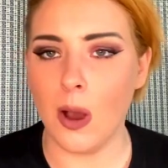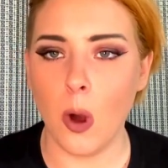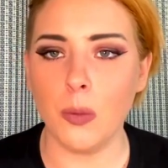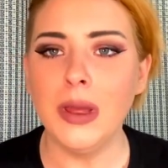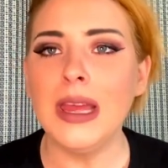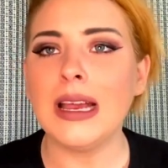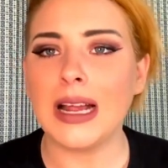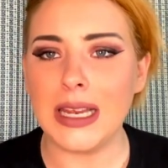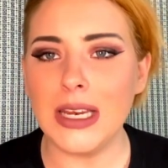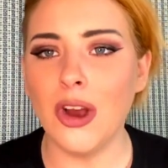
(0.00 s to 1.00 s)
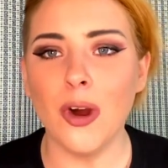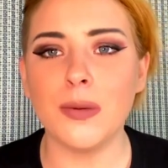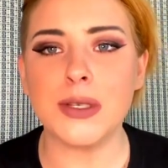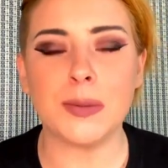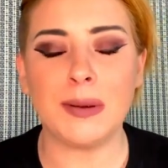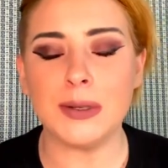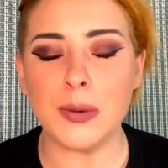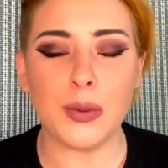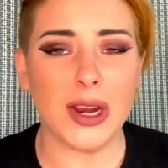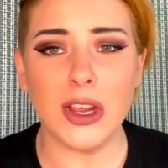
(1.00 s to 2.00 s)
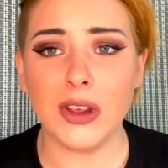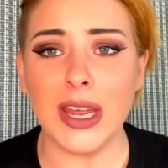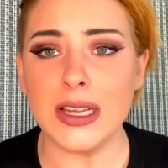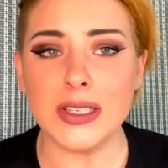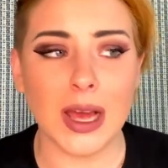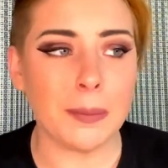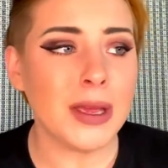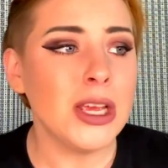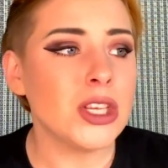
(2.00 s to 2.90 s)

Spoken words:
home, clean home to be able to bring her kids up.